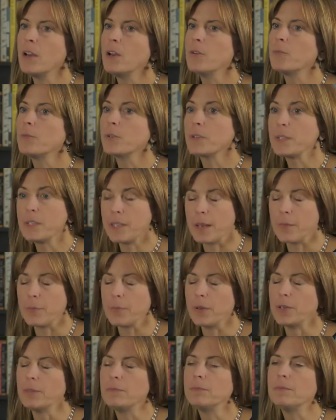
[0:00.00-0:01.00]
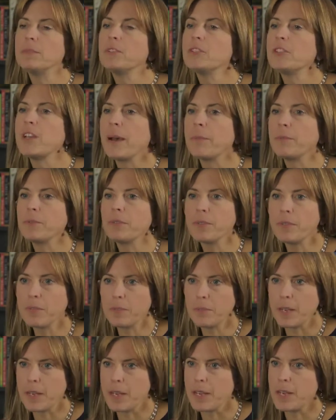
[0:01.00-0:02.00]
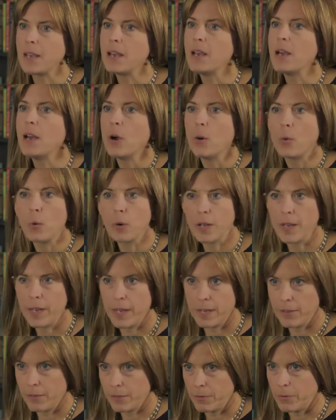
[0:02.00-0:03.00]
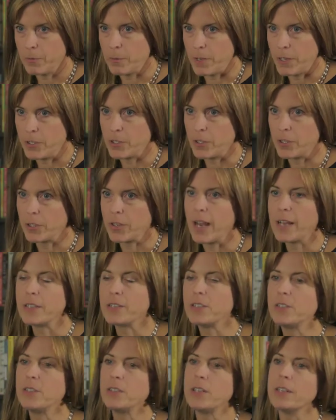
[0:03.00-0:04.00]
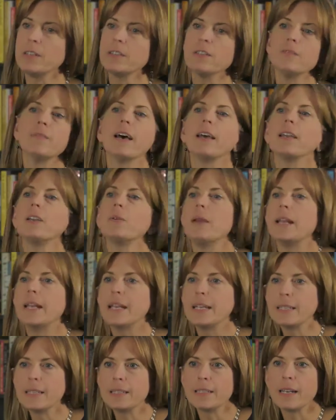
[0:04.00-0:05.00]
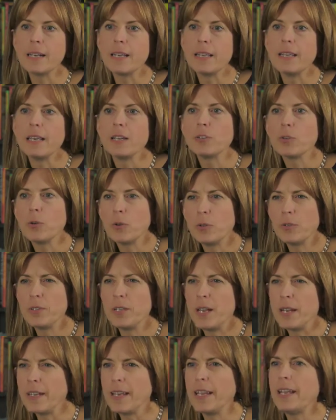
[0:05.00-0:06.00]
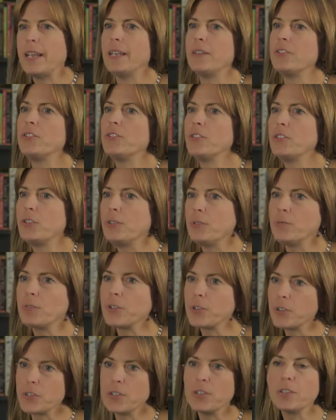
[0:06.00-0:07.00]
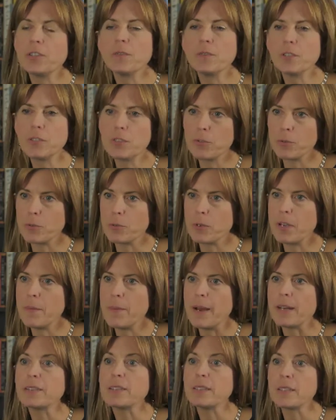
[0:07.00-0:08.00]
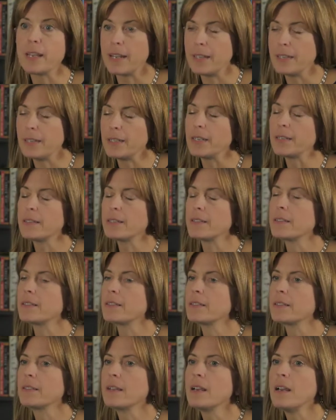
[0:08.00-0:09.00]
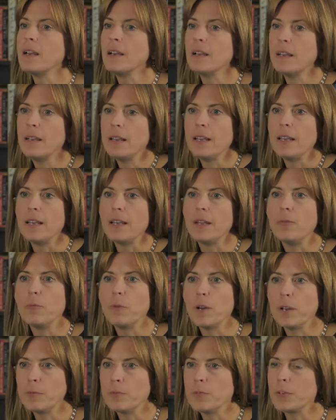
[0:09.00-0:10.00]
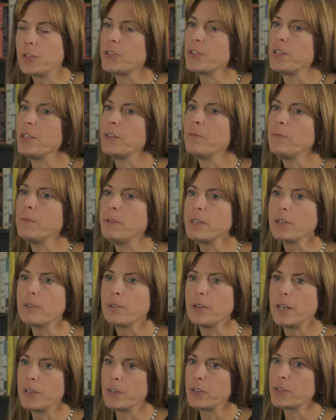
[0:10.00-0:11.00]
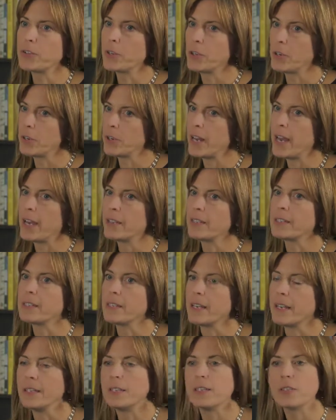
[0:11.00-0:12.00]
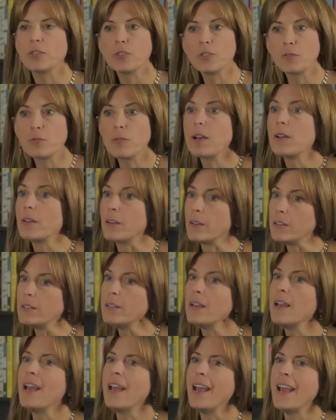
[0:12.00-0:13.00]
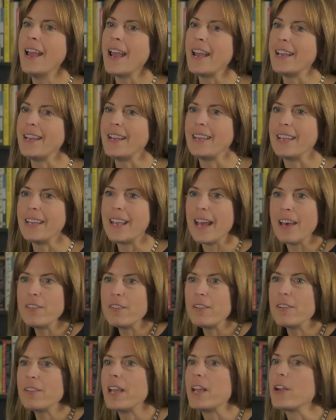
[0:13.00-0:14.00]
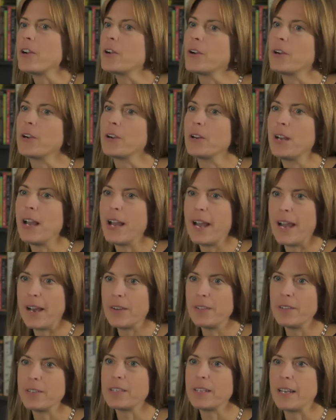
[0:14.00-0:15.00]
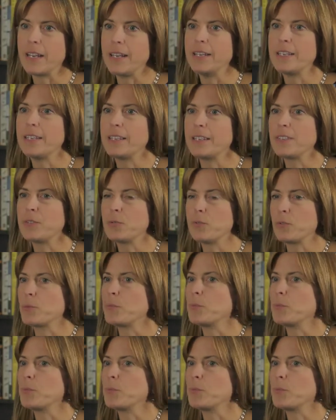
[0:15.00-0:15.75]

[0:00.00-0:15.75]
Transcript: For example, the Chapter 3 Working It Through feature has students evaluating a study that told young kids 2 versions of a story about scientists. In one version, 5th graders heard how the scientists struggled, and in the other, they heard how the scientists were